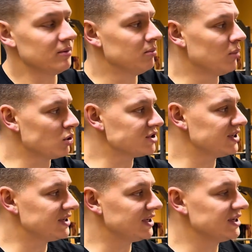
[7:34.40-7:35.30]
Most
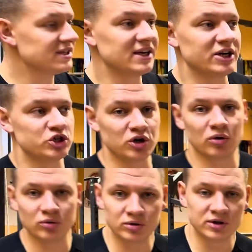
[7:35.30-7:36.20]
of the things that I
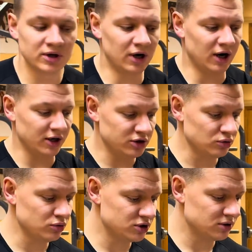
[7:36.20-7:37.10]
showed are
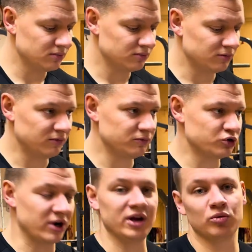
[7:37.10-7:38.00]
used
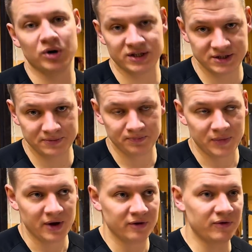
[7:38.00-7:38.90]
training wrist.
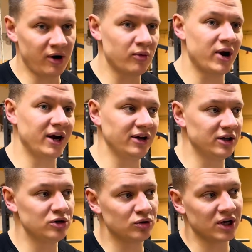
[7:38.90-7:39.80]
Very rarely
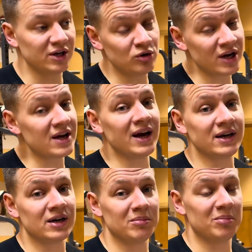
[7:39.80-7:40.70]
you can kind
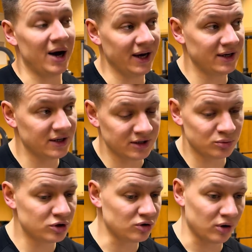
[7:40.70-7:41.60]
of combine it
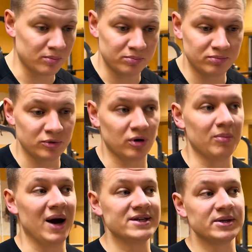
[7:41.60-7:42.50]
with your
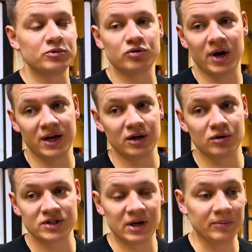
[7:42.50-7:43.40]
bicep training
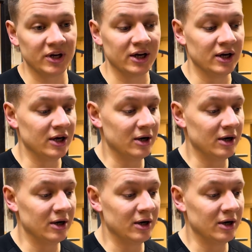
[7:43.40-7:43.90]
or something,